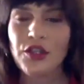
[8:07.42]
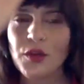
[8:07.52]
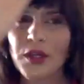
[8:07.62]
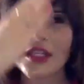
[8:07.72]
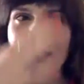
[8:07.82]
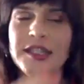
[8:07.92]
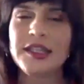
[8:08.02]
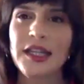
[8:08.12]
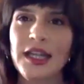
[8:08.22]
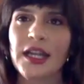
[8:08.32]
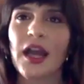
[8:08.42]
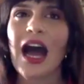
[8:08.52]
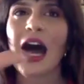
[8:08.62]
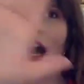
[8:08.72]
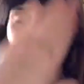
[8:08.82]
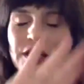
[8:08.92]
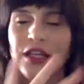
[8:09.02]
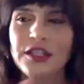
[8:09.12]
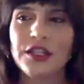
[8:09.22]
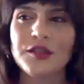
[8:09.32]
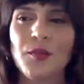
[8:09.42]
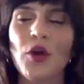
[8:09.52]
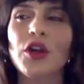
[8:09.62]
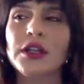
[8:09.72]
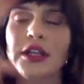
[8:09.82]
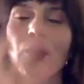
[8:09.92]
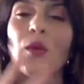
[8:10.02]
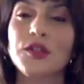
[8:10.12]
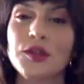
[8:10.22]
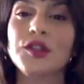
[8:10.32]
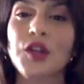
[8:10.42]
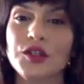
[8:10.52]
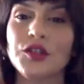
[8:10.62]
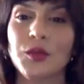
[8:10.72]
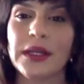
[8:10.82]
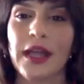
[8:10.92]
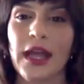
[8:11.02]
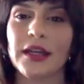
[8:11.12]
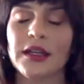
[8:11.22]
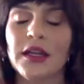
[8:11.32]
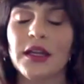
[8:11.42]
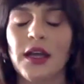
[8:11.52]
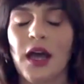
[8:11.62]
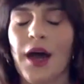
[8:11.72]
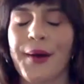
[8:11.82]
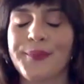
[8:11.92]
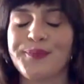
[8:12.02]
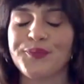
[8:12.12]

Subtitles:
can see it's more clear once you start doing that.